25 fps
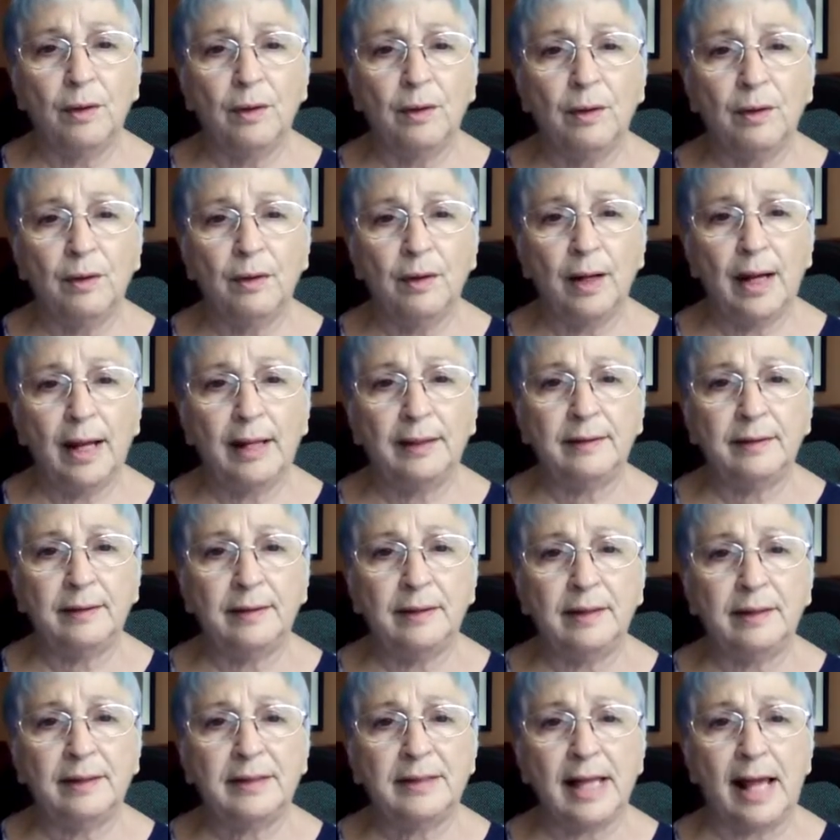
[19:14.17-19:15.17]
hadn't
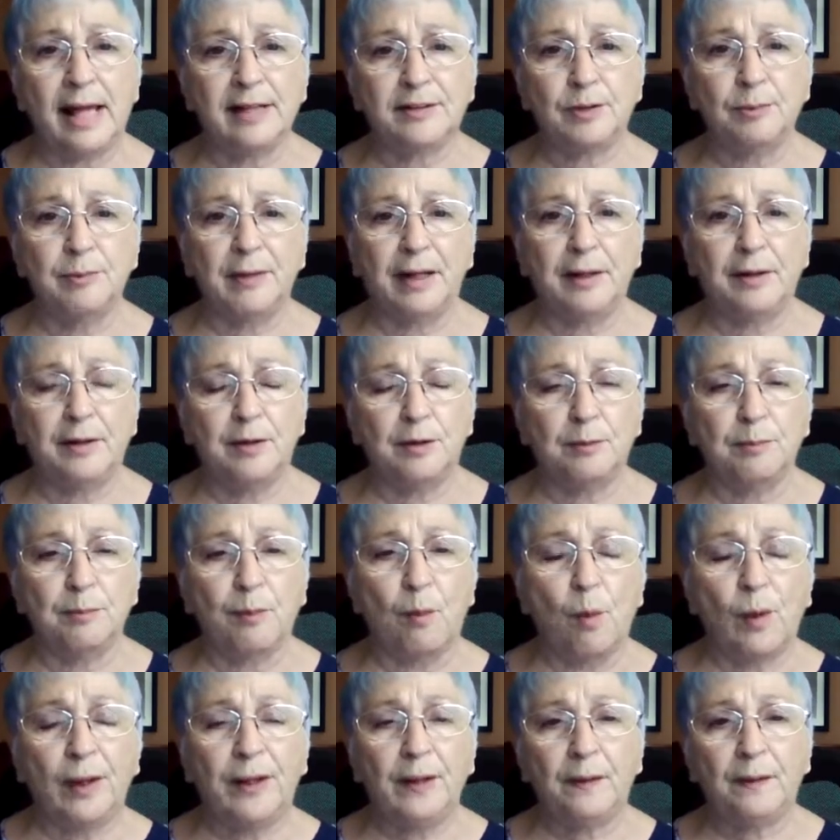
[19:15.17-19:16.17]
exacerbated to the
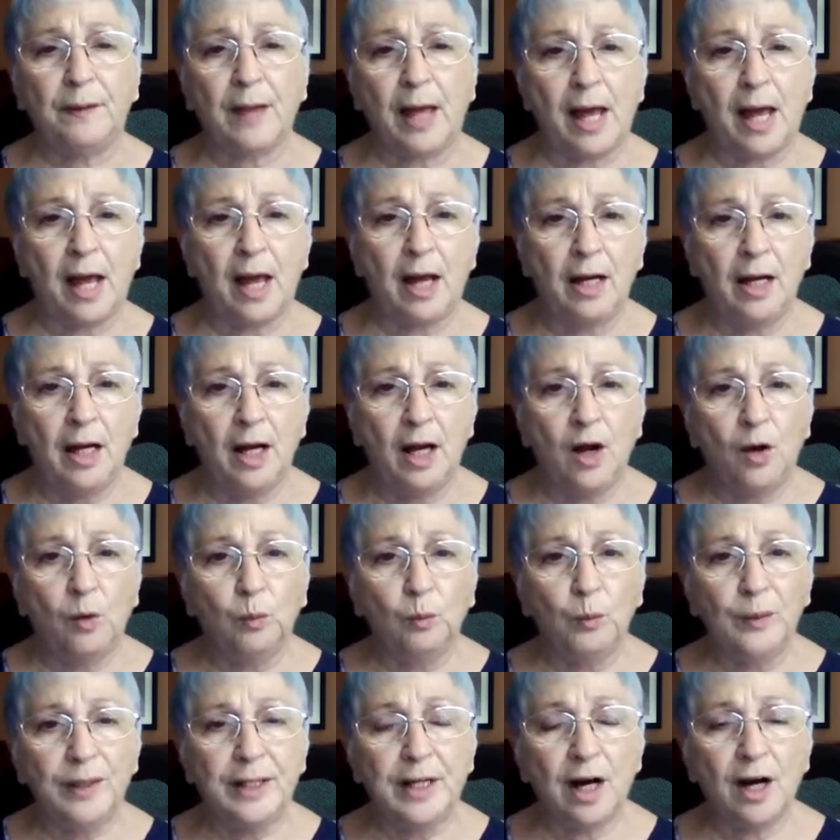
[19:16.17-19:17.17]
point that
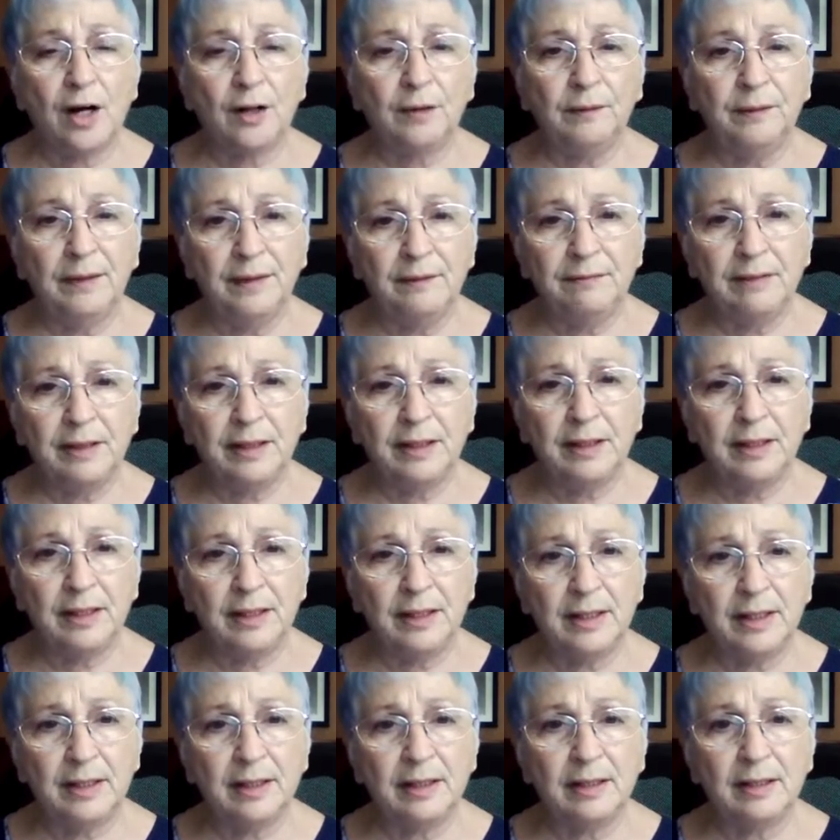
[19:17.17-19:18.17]
we are living
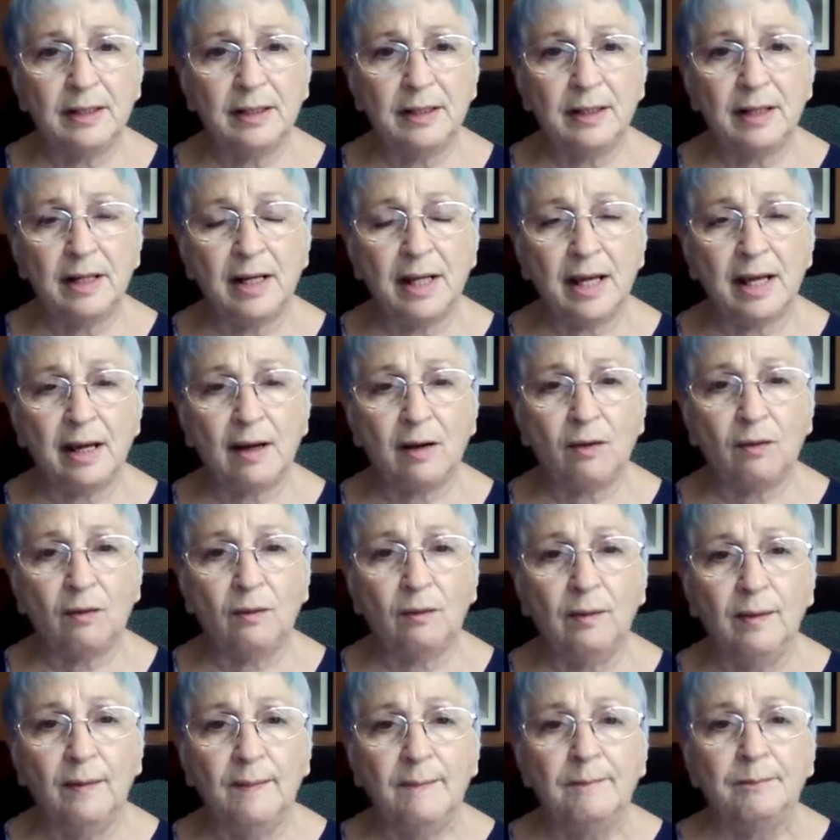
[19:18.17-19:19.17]
in now.